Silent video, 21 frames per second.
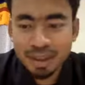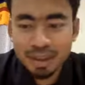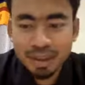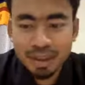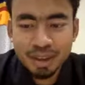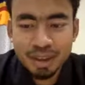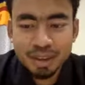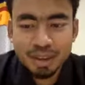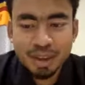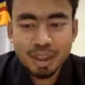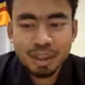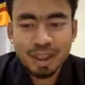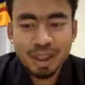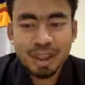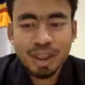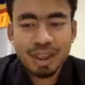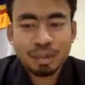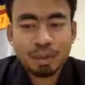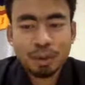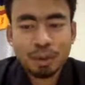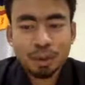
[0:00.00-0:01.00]
you can
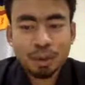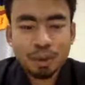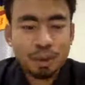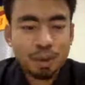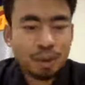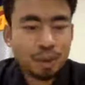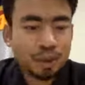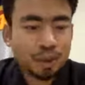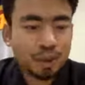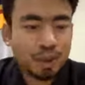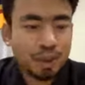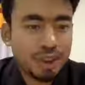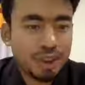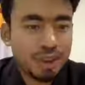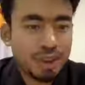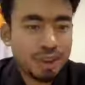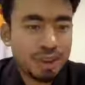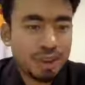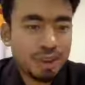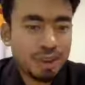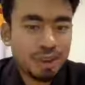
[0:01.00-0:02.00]
kindly post your
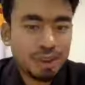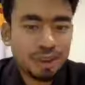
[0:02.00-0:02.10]
questions.